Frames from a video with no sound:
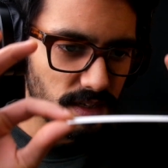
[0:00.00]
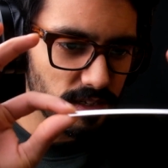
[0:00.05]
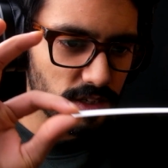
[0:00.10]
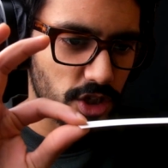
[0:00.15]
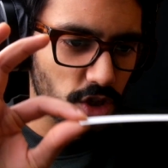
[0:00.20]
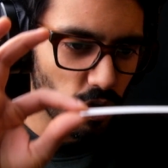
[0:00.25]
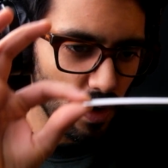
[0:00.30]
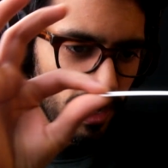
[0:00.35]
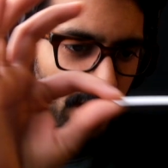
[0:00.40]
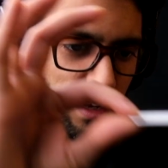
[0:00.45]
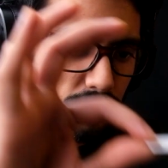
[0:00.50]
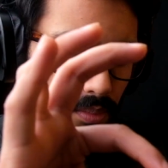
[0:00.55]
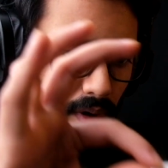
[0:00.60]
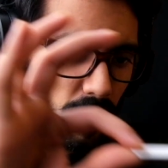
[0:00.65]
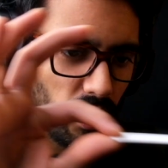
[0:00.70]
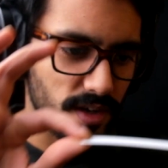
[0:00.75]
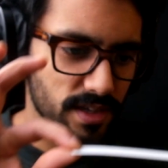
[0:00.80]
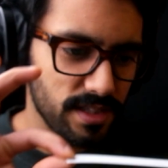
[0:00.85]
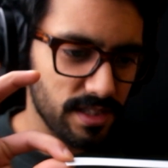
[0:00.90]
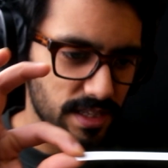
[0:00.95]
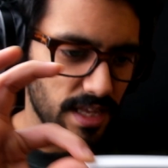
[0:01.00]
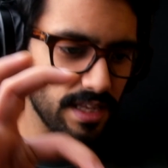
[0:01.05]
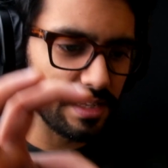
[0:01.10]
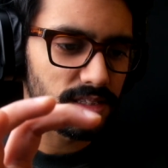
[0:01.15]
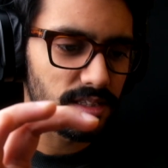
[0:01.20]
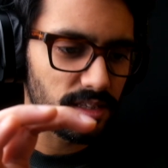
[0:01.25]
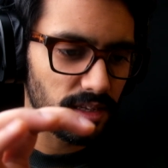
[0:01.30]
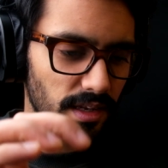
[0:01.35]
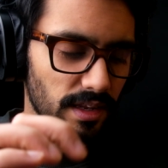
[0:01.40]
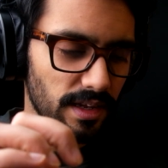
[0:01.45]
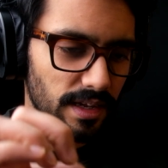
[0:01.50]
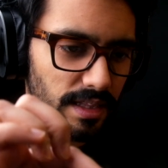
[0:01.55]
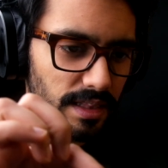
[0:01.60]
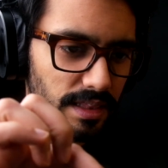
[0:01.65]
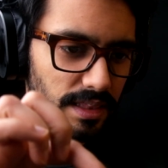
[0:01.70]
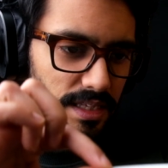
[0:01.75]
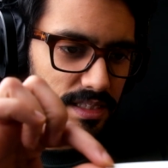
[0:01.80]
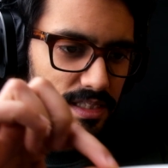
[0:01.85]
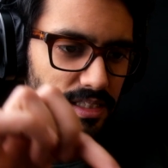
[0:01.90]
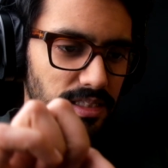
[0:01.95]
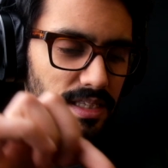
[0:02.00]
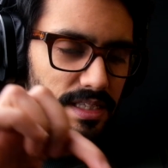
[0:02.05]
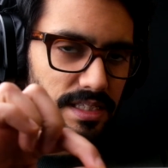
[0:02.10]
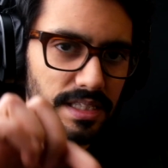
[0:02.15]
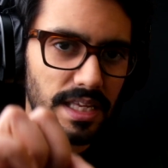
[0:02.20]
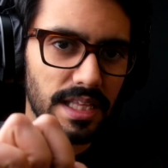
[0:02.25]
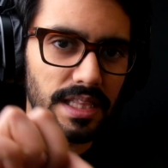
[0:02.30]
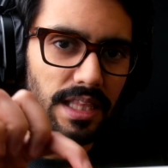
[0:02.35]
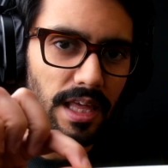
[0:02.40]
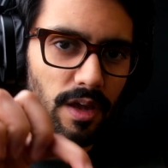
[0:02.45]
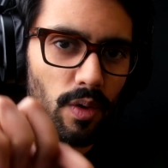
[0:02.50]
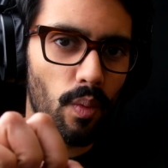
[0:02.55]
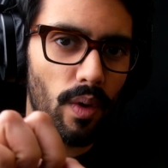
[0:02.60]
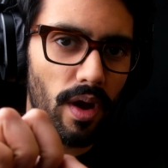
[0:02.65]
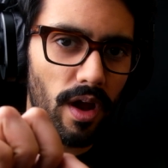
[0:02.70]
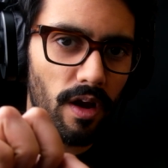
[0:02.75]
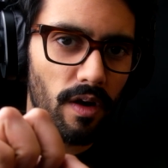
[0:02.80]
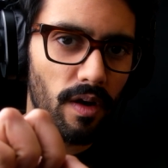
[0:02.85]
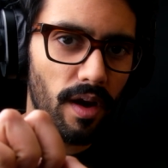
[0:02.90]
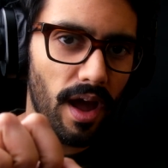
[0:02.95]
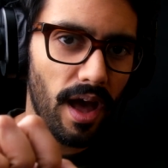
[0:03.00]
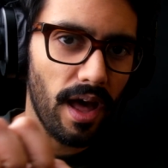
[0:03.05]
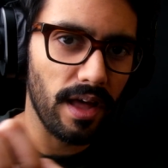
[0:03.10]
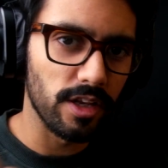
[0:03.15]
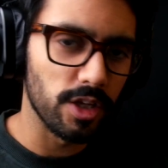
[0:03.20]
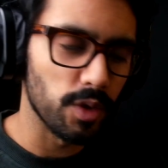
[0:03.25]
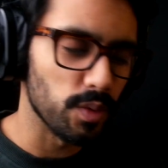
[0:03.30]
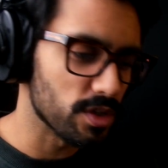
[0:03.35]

trademark scent, like this is the scent they wear, and you